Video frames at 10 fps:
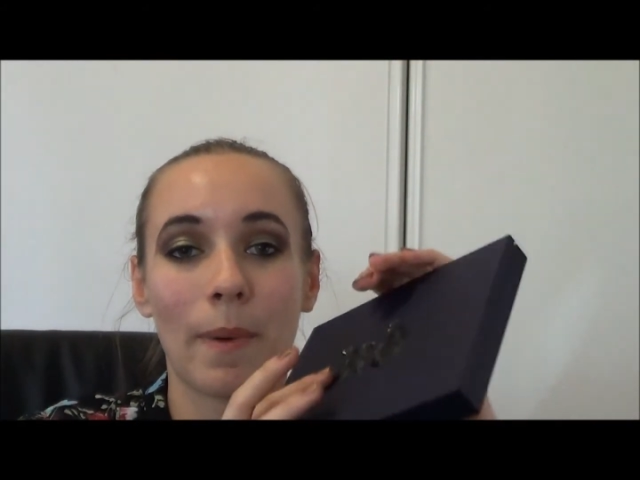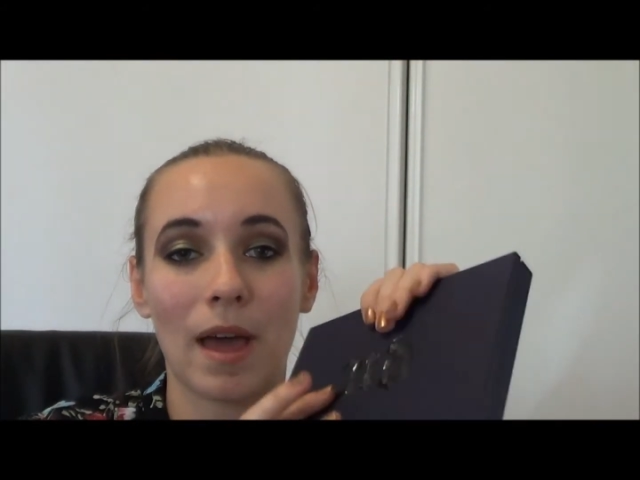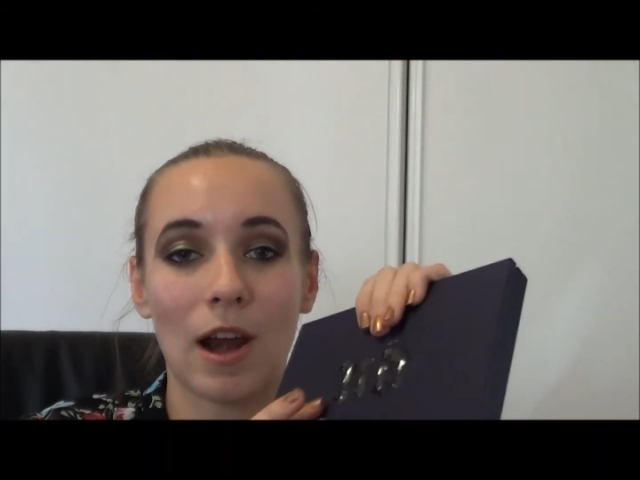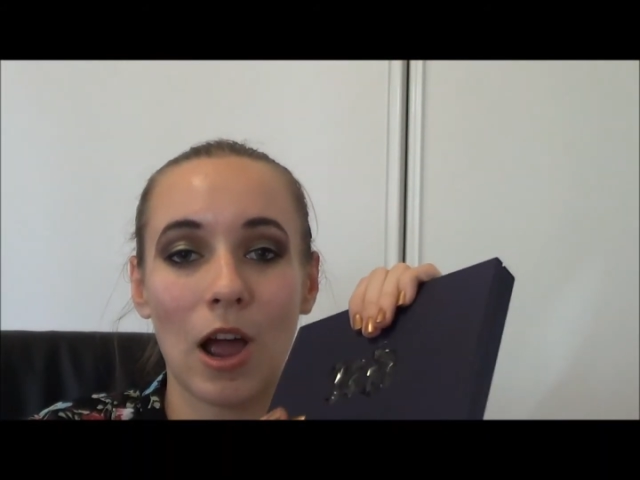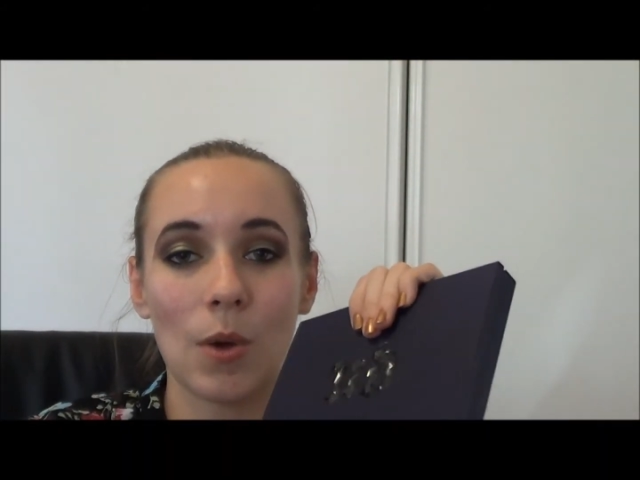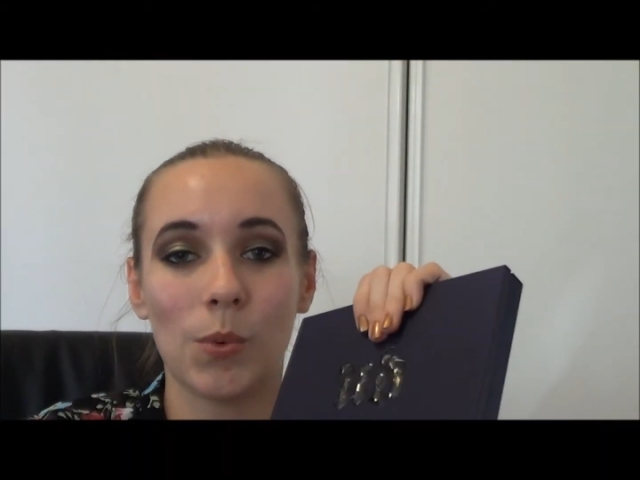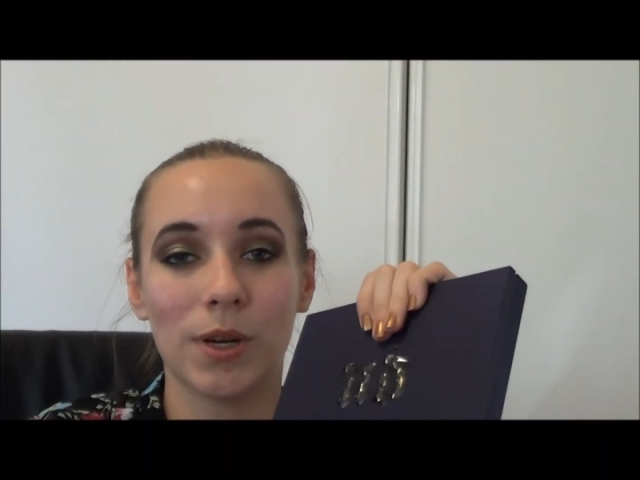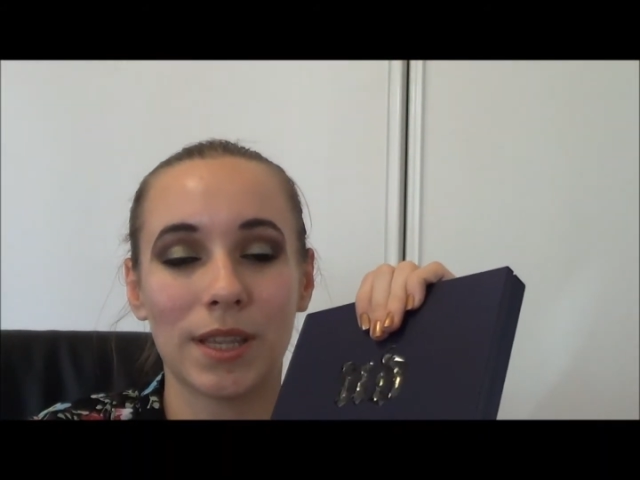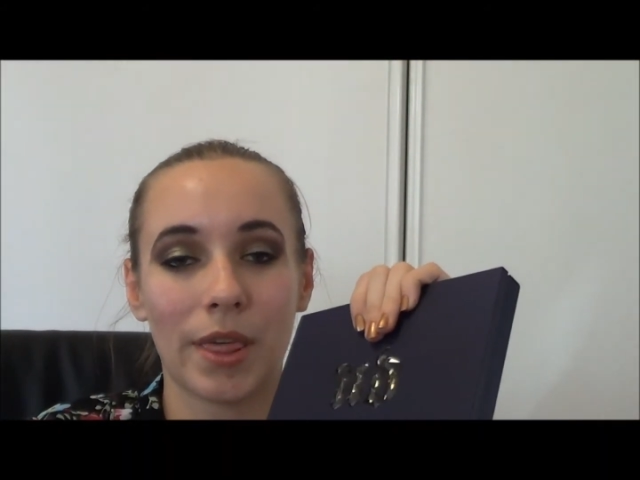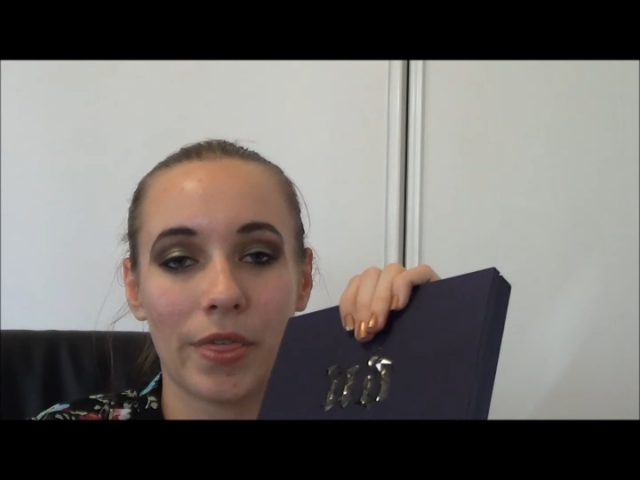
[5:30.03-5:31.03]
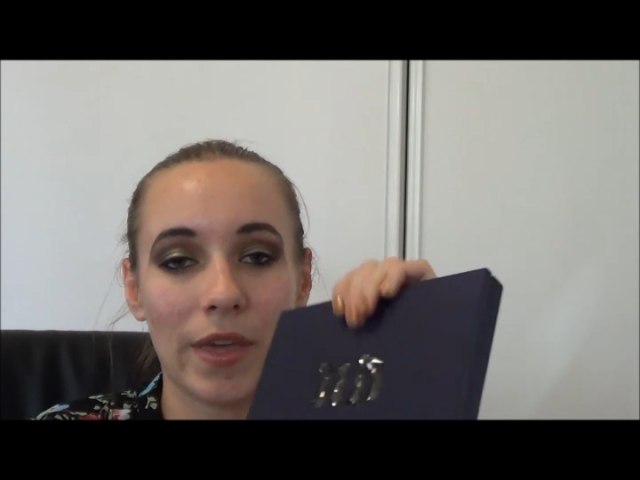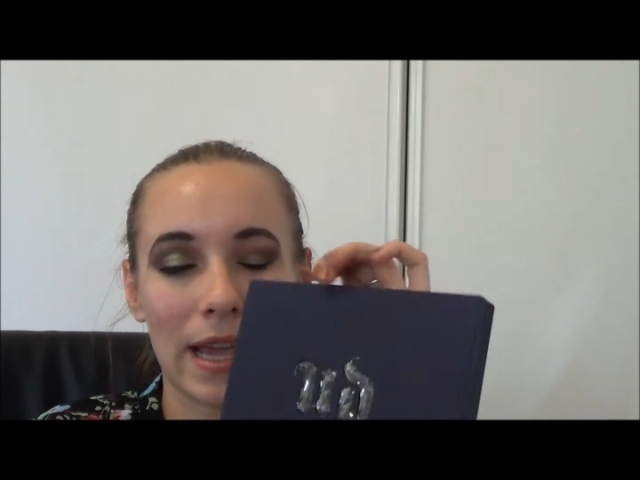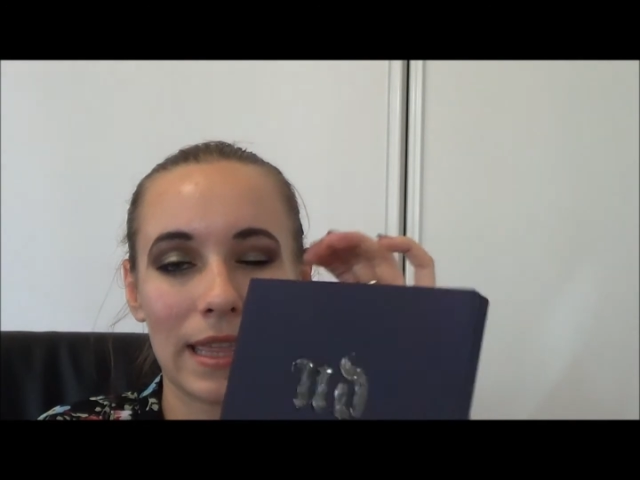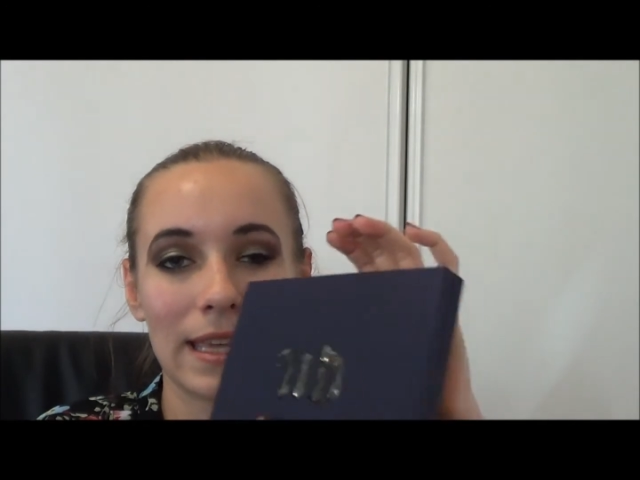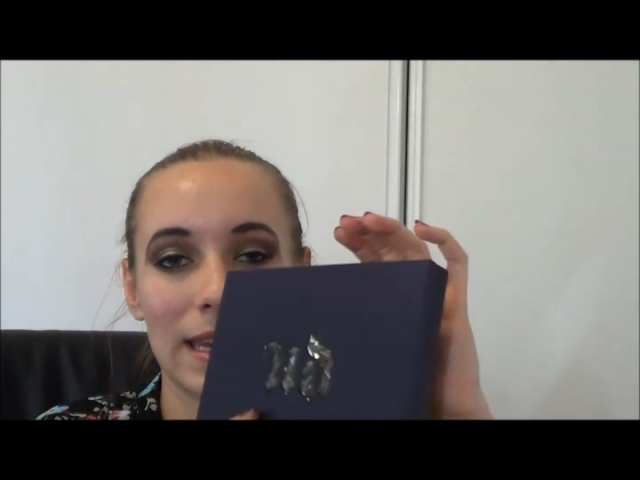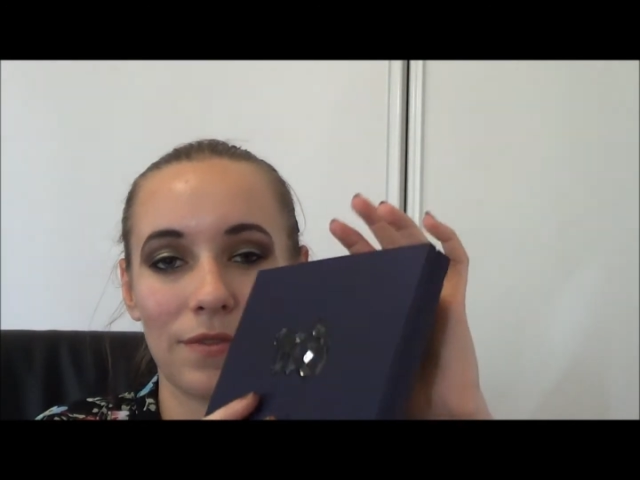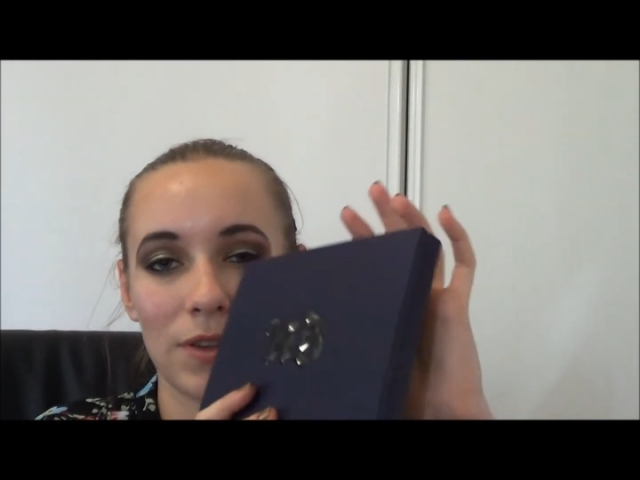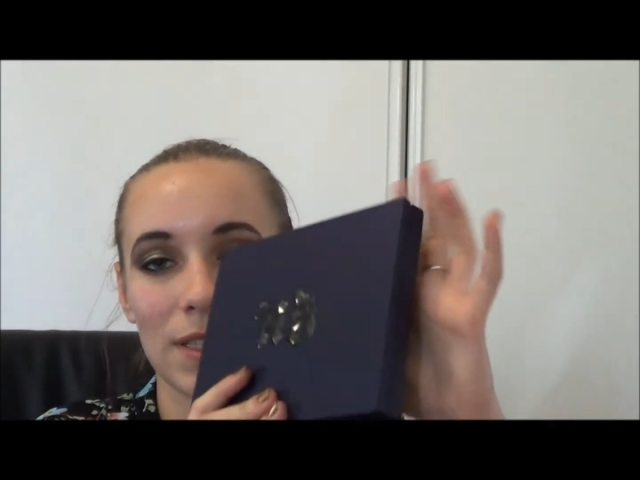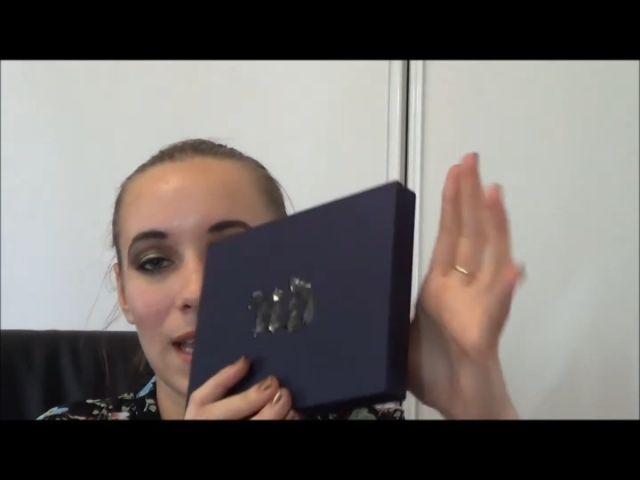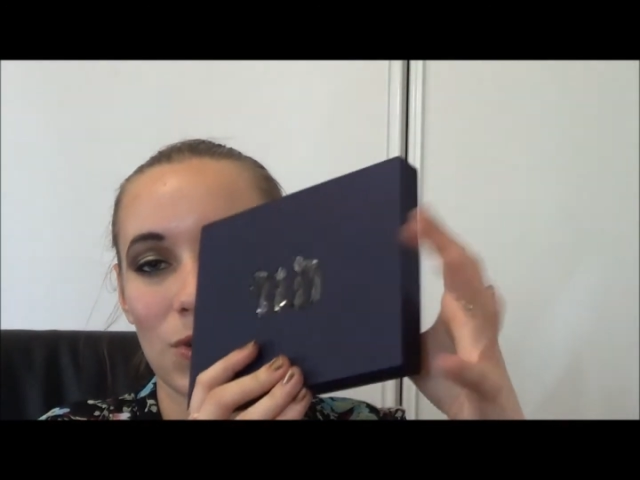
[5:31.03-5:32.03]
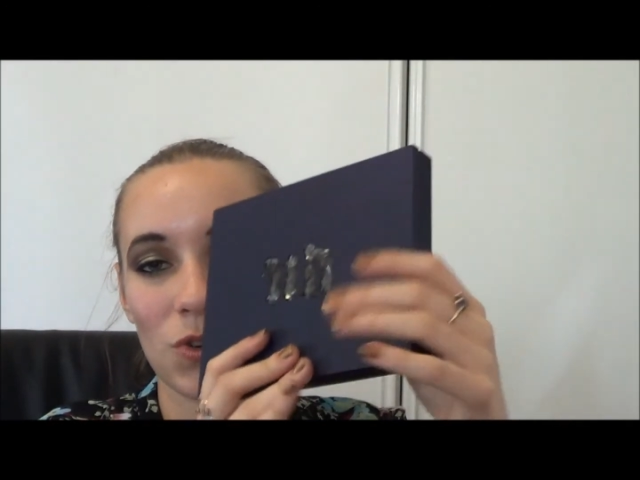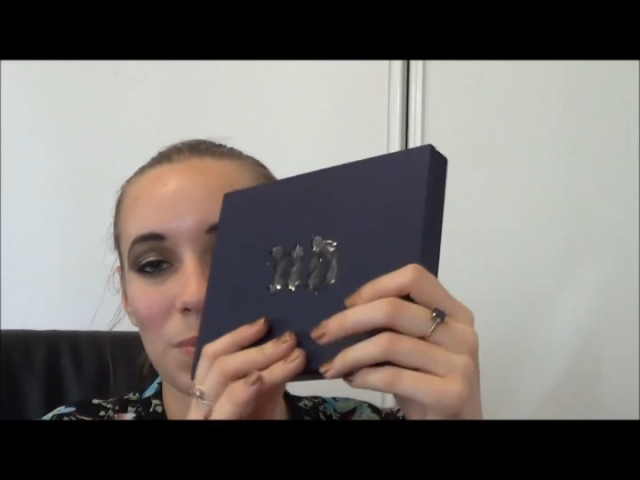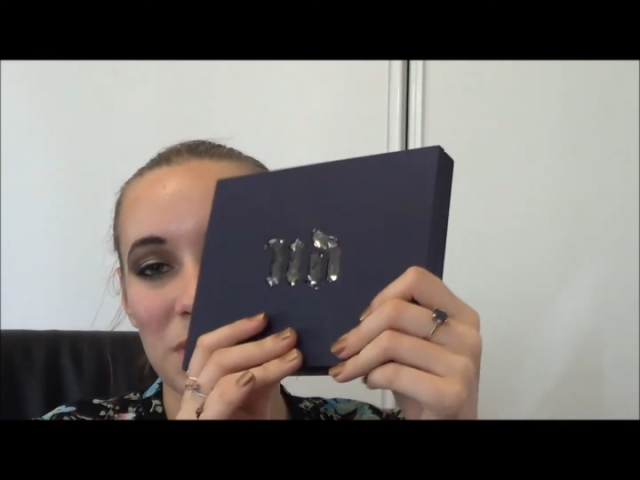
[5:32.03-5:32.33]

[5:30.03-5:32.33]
but I wouldn't think that if you say dropped